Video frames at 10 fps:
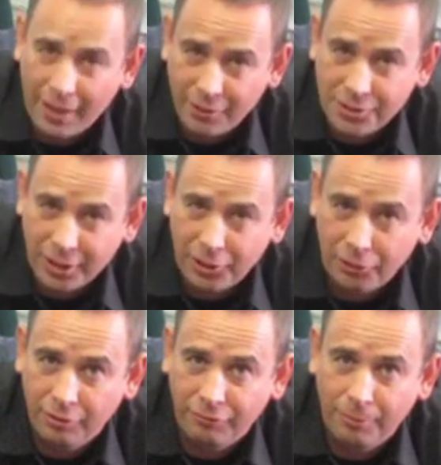other
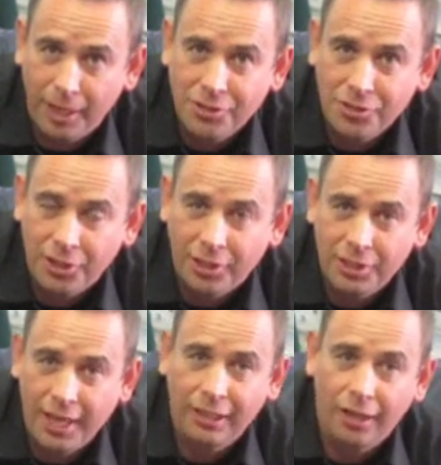technical information you can
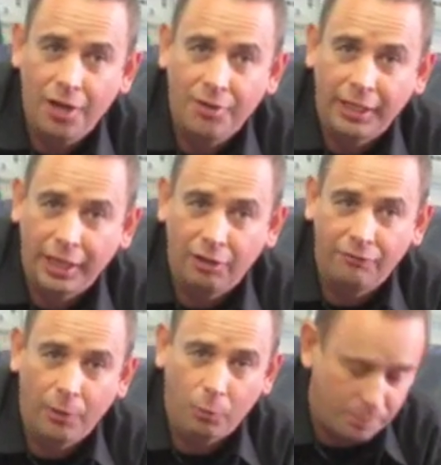download and get
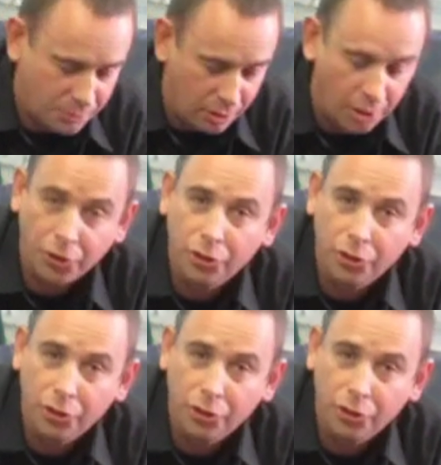off our website,